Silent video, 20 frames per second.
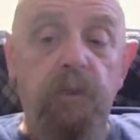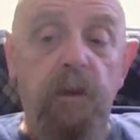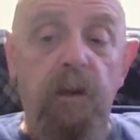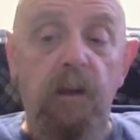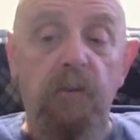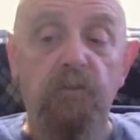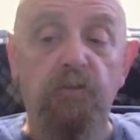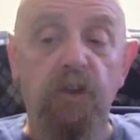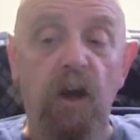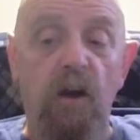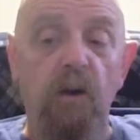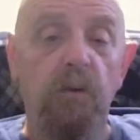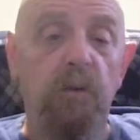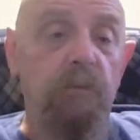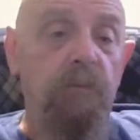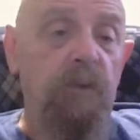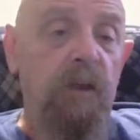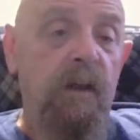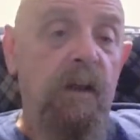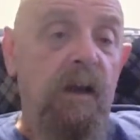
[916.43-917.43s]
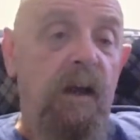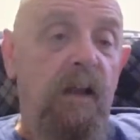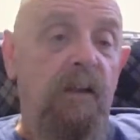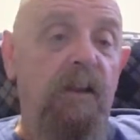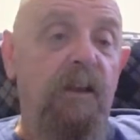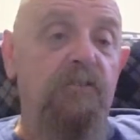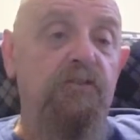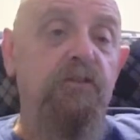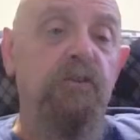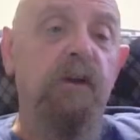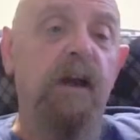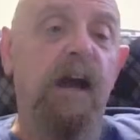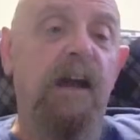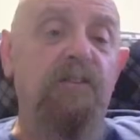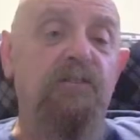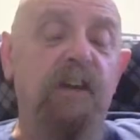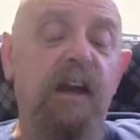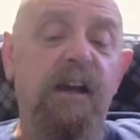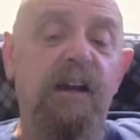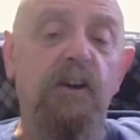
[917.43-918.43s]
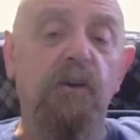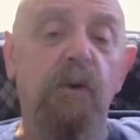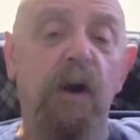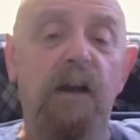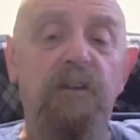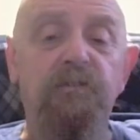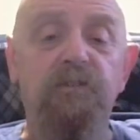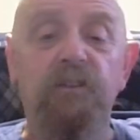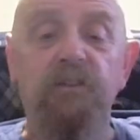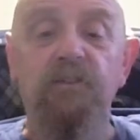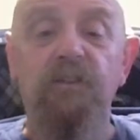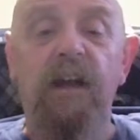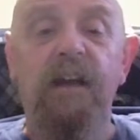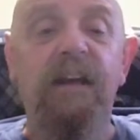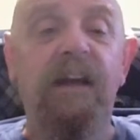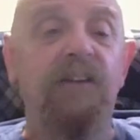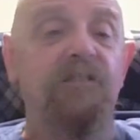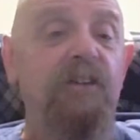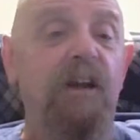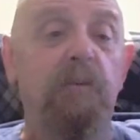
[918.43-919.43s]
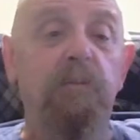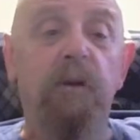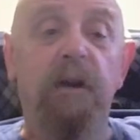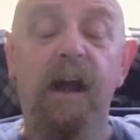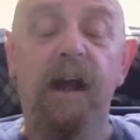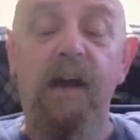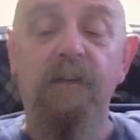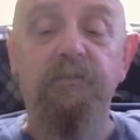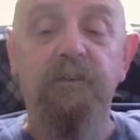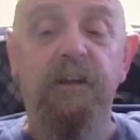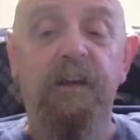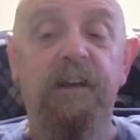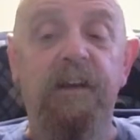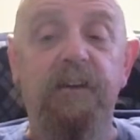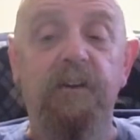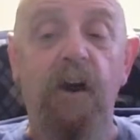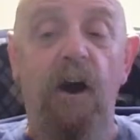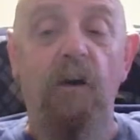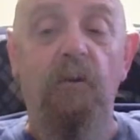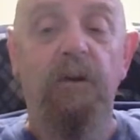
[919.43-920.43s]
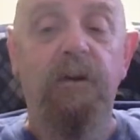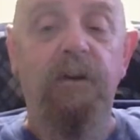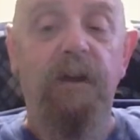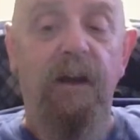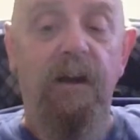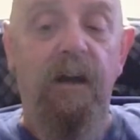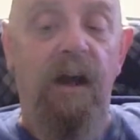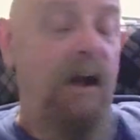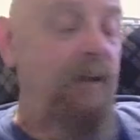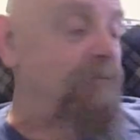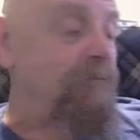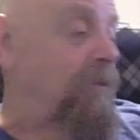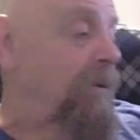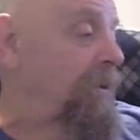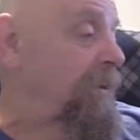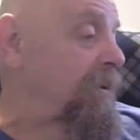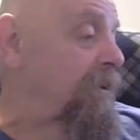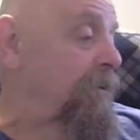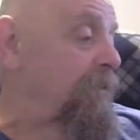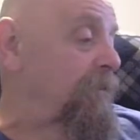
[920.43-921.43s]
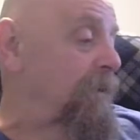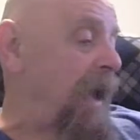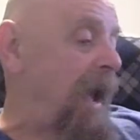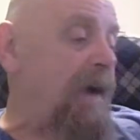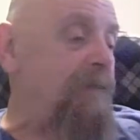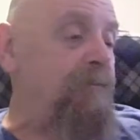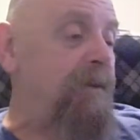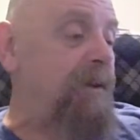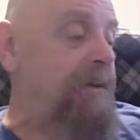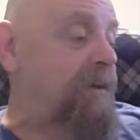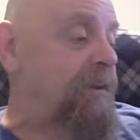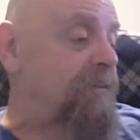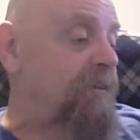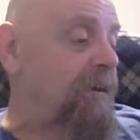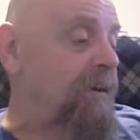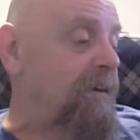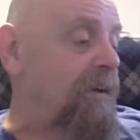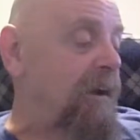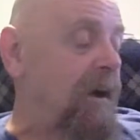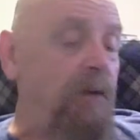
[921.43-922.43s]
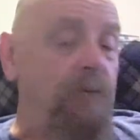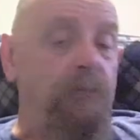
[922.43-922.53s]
So unless you guys got questions, I guess I'm going to have to get going. I really don't have anything.